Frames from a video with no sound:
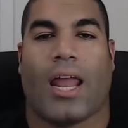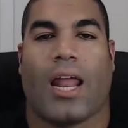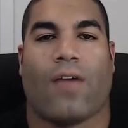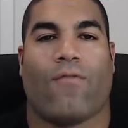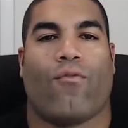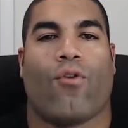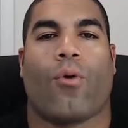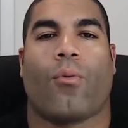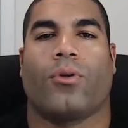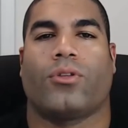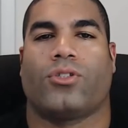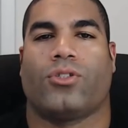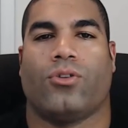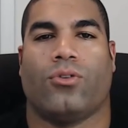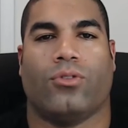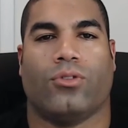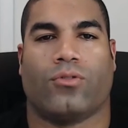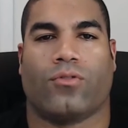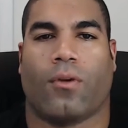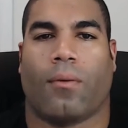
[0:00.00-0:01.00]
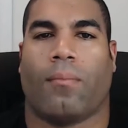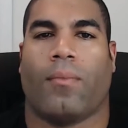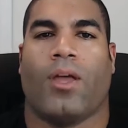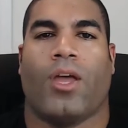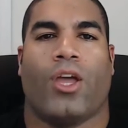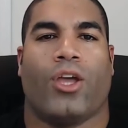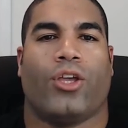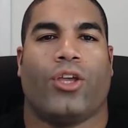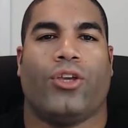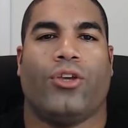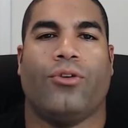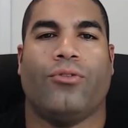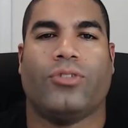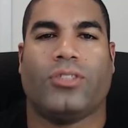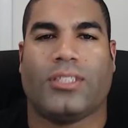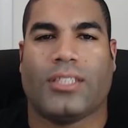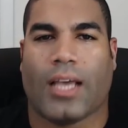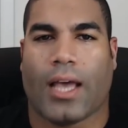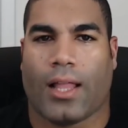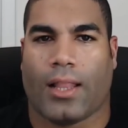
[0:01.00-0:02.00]
I've worked with students from
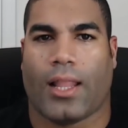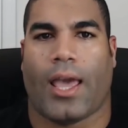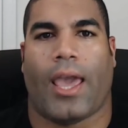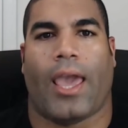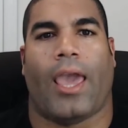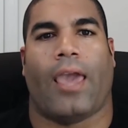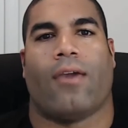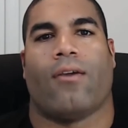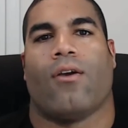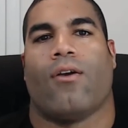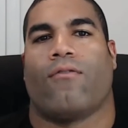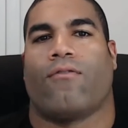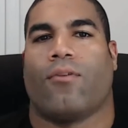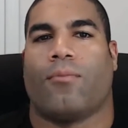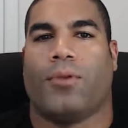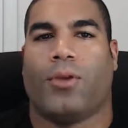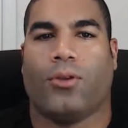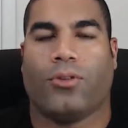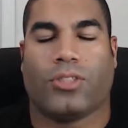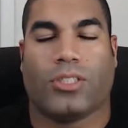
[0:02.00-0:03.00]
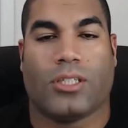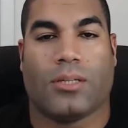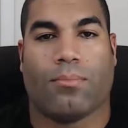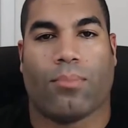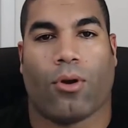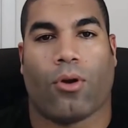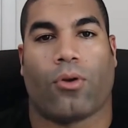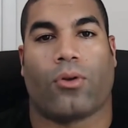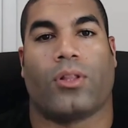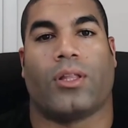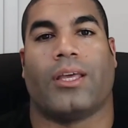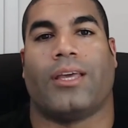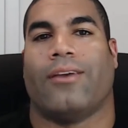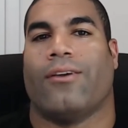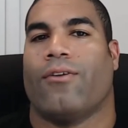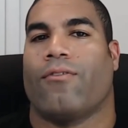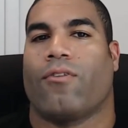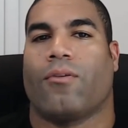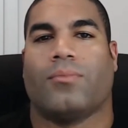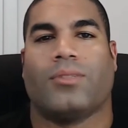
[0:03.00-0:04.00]
UCLA, from UC Berkeley,
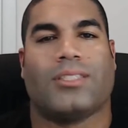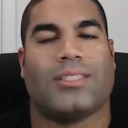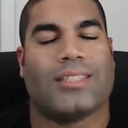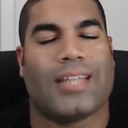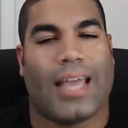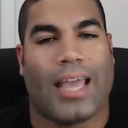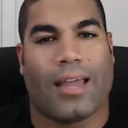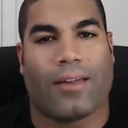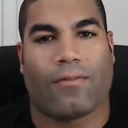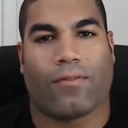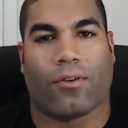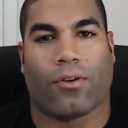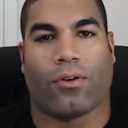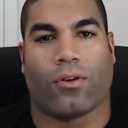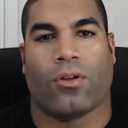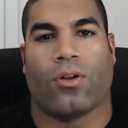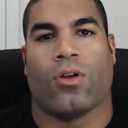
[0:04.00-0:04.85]
from Stanford.